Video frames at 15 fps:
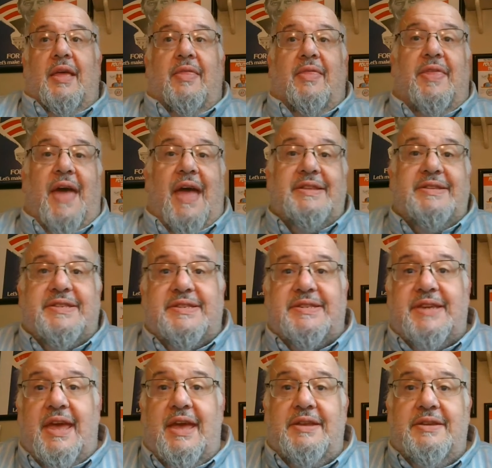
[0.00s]
That
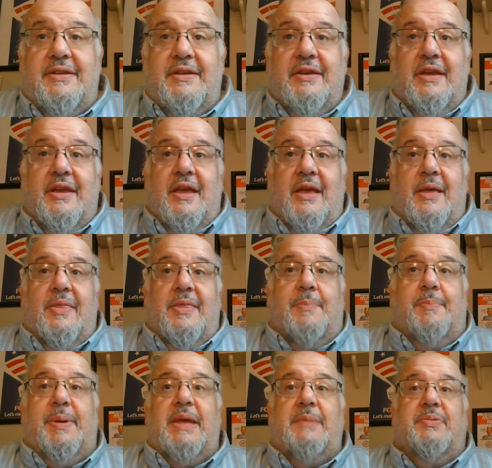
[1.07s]
said, the
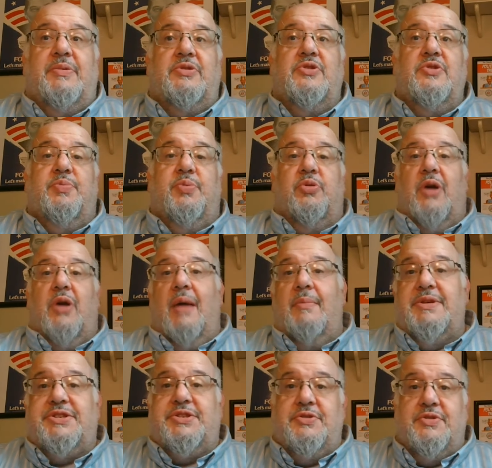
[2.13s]
people who
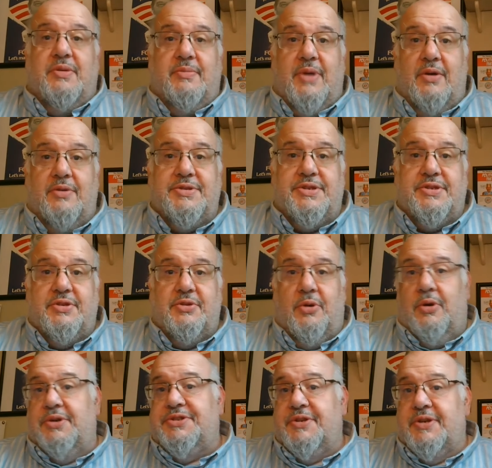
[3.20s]
promise you the most
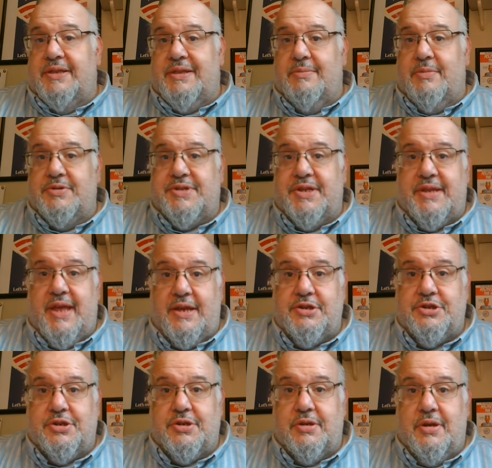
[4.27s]
also get the most
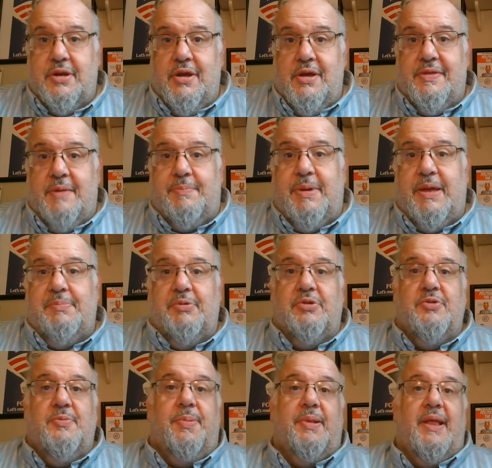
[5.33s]
attention. The people
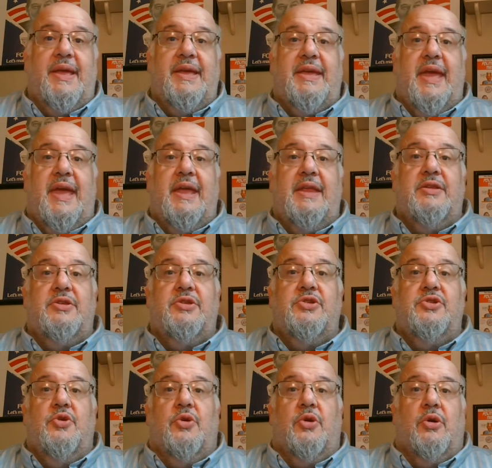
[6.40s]
who placate
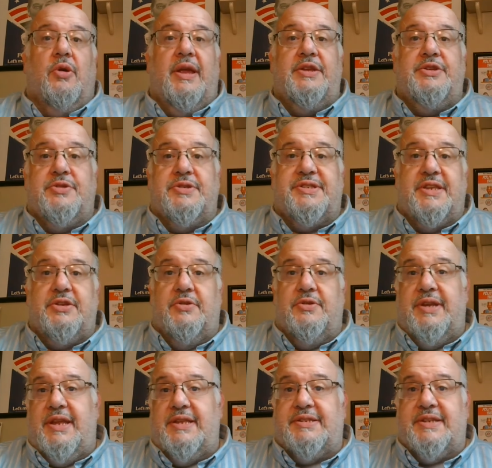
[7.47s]
your interest and your
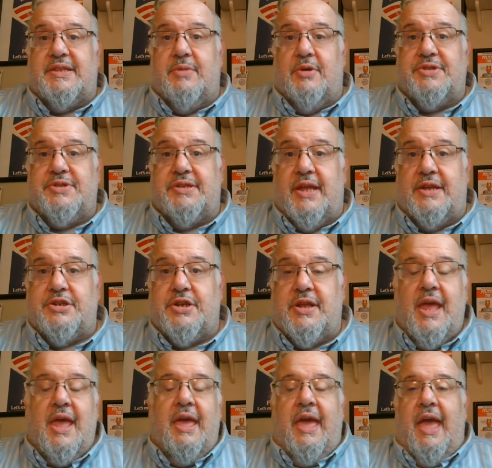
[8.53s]
needs get the most attention.
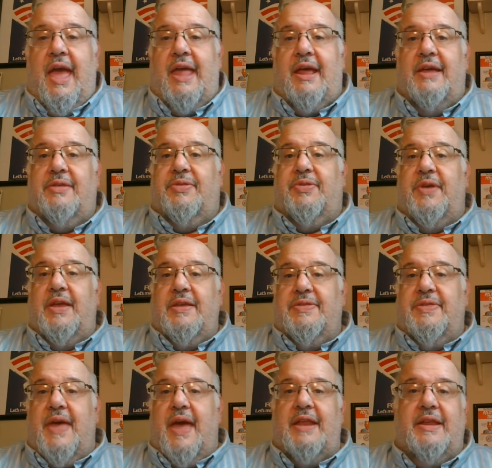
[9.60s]
And I
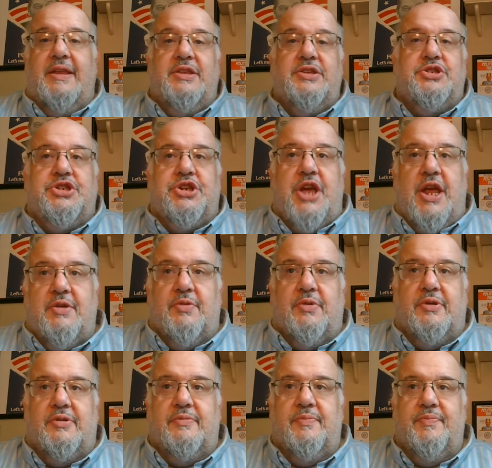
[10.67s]
think that in
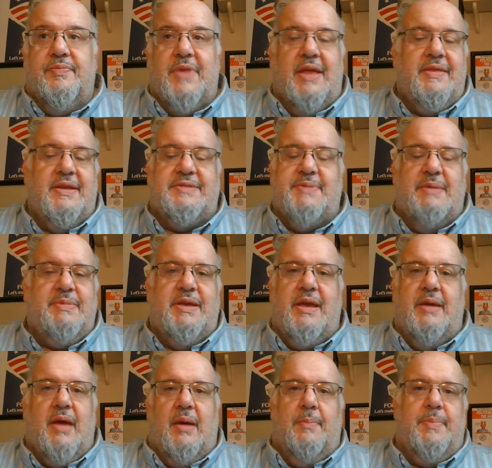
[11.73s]
general, and this may be
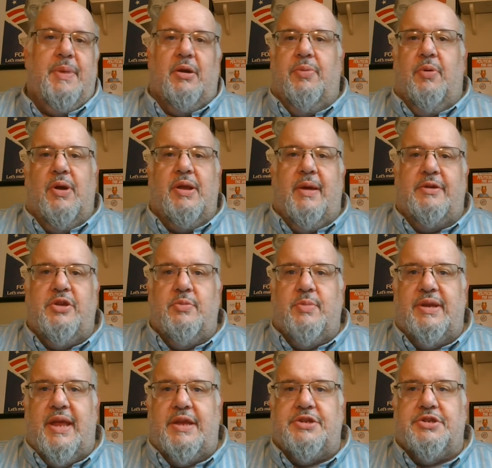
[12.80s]
a, a bigger point about
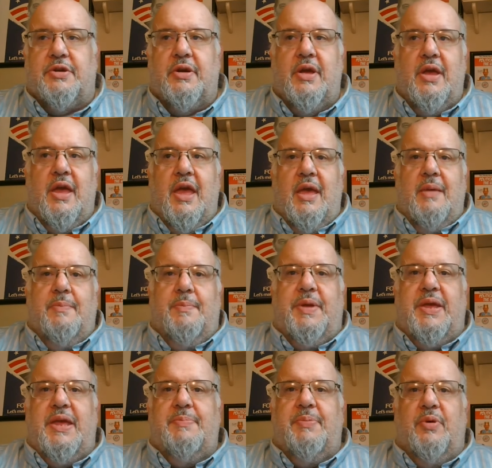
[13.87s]
human nature,
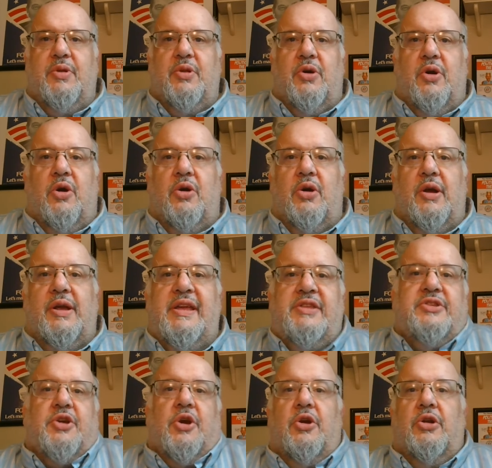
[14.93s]
people are
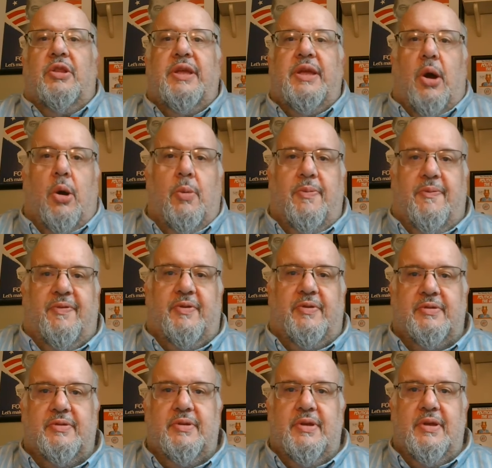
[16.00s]
eternally
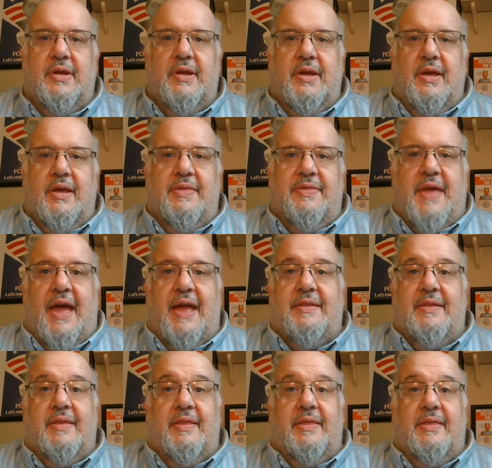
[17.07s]
hopeful
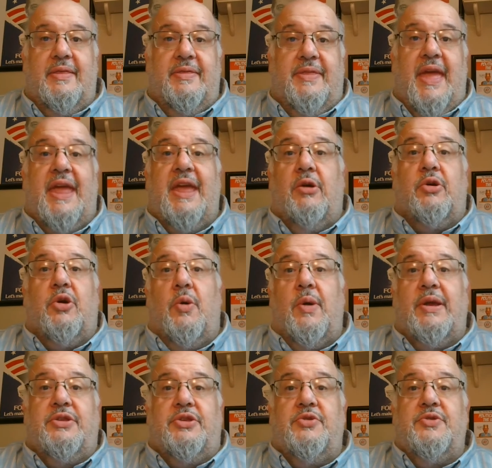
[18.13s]
that they are
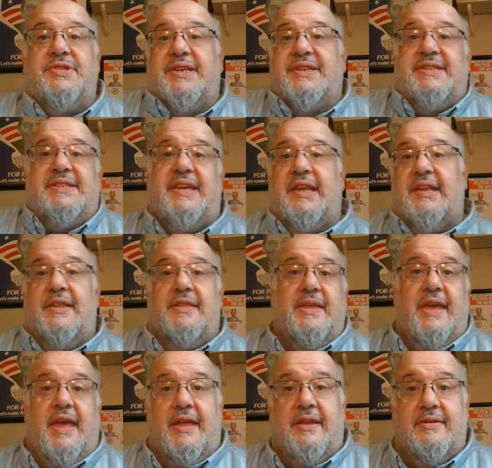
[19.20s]
going to succeed in
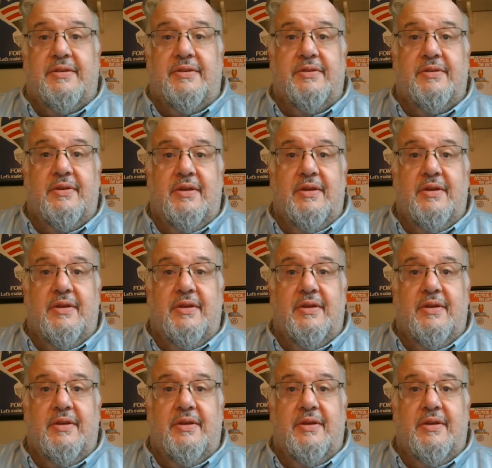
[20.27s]
the end.